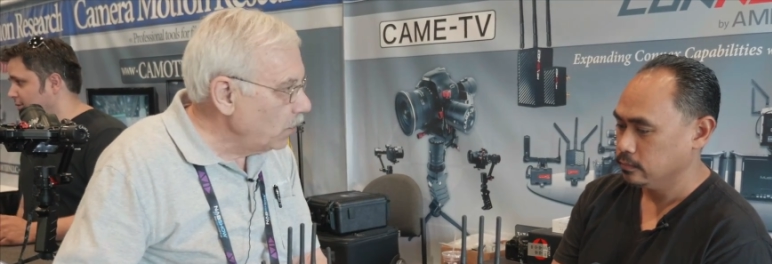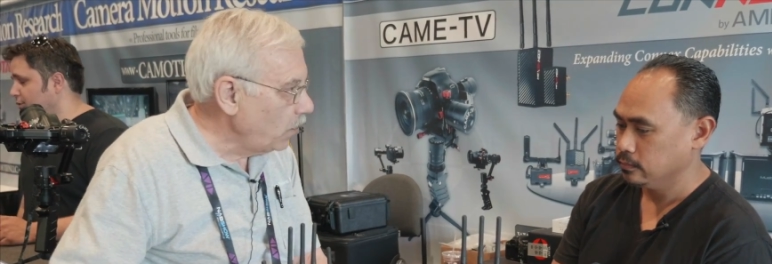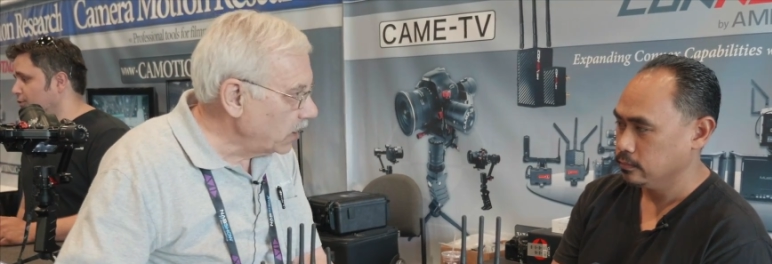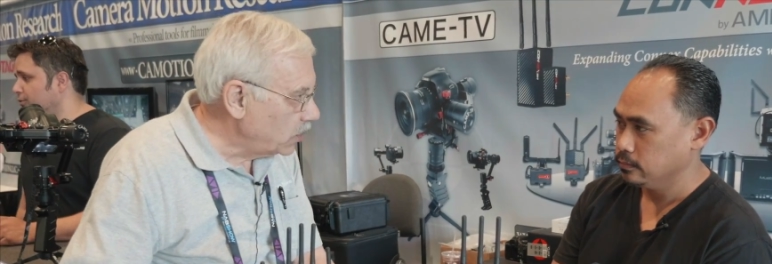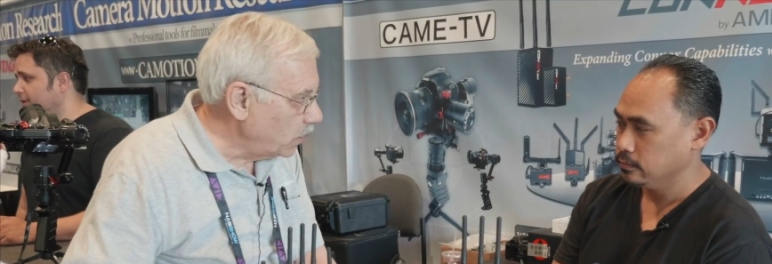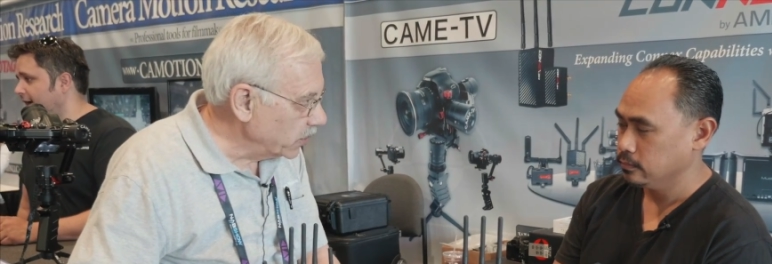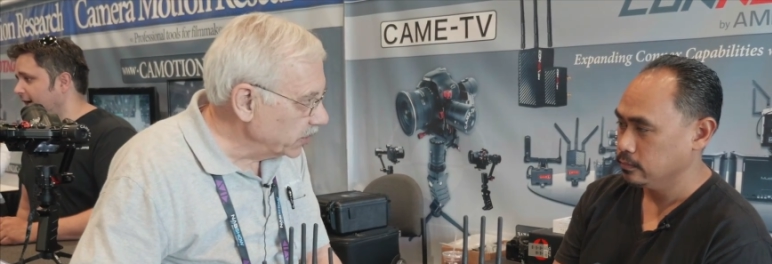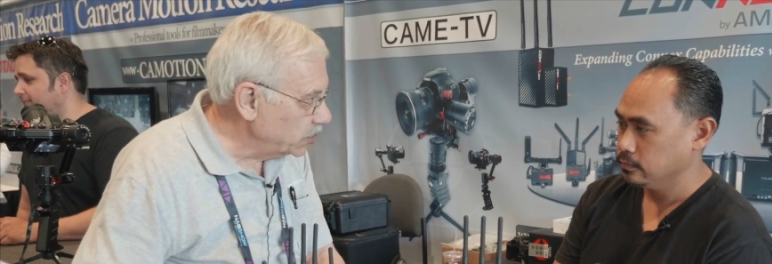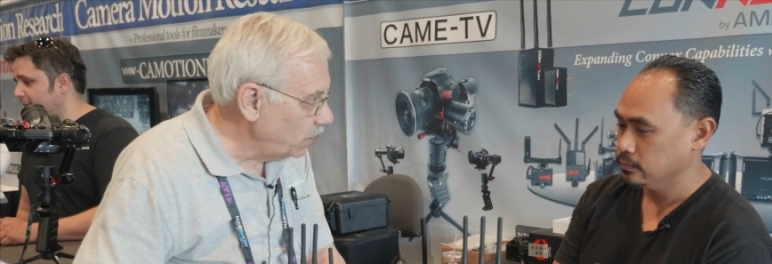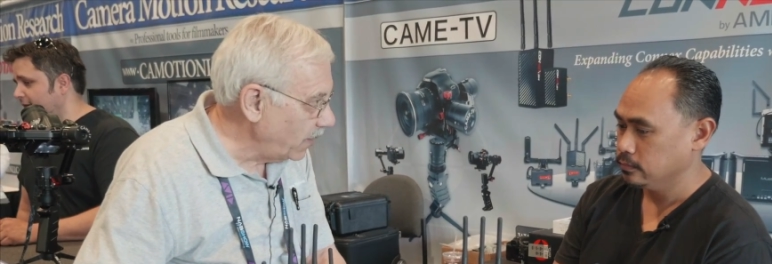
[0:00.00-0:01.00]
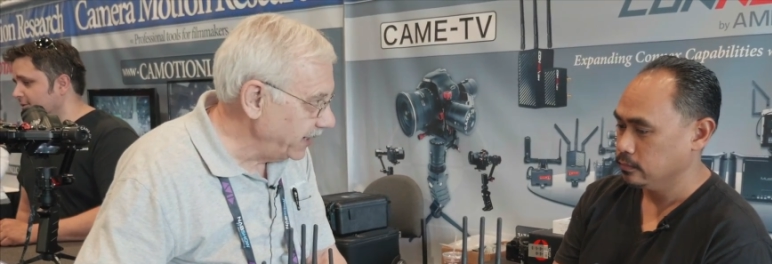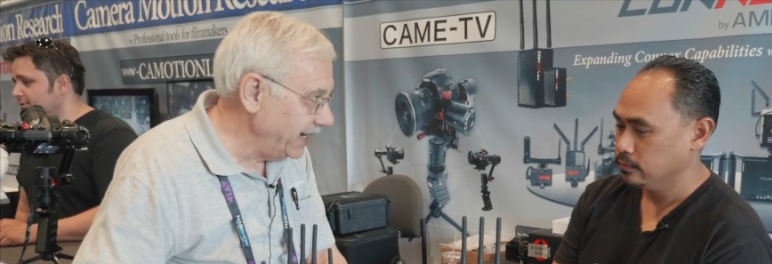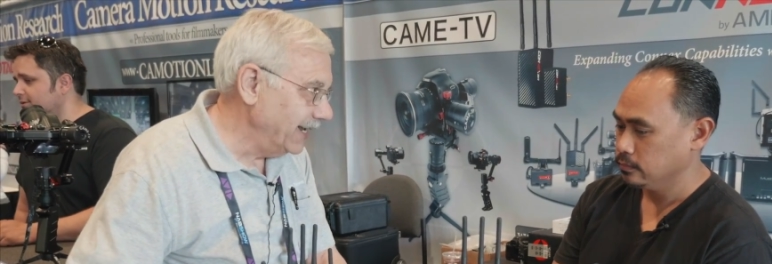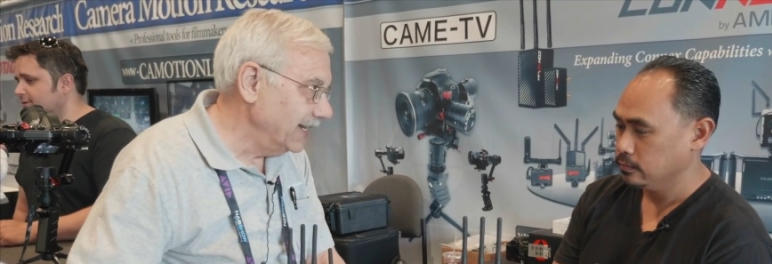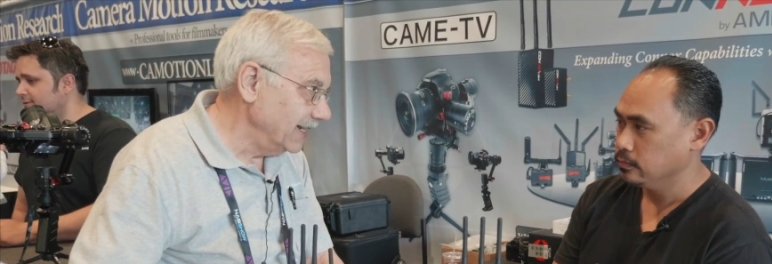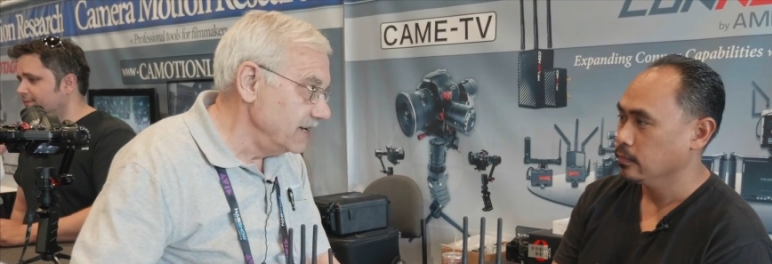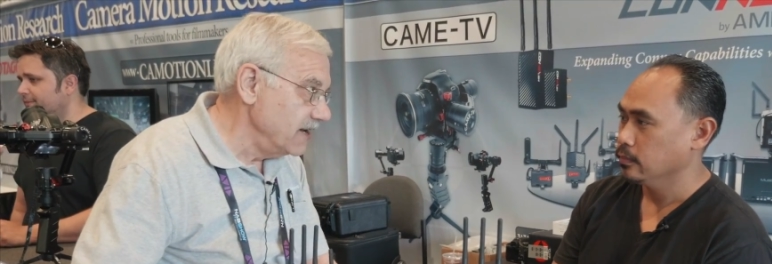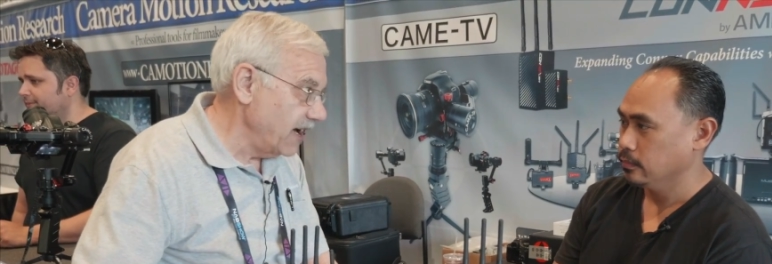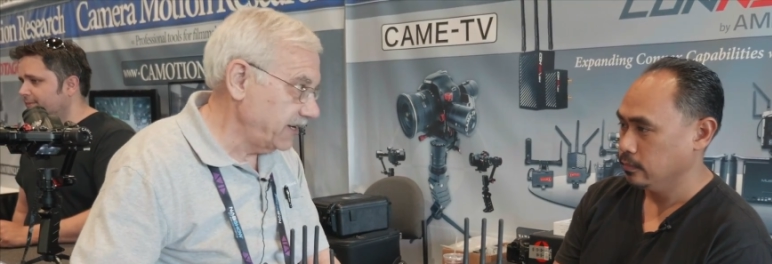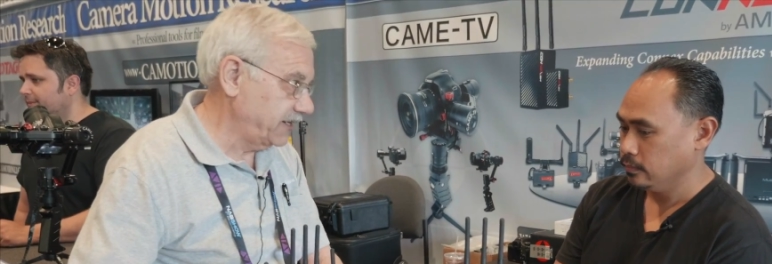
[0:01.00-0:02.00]
Speaker 1: 1/4-20
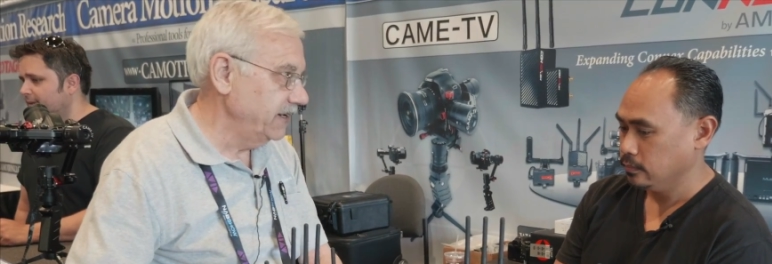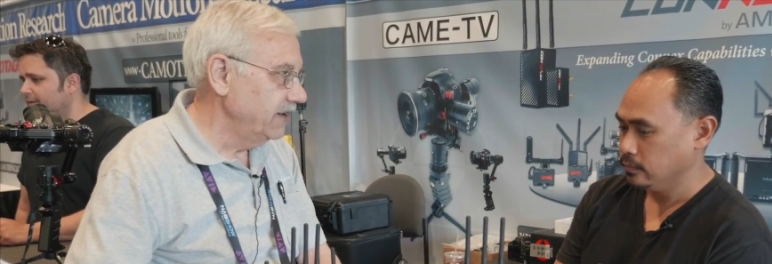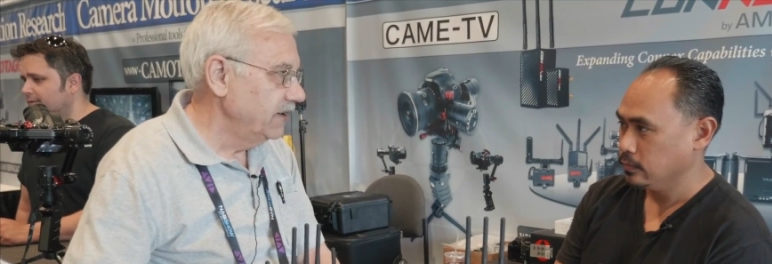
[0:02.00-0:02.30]
nut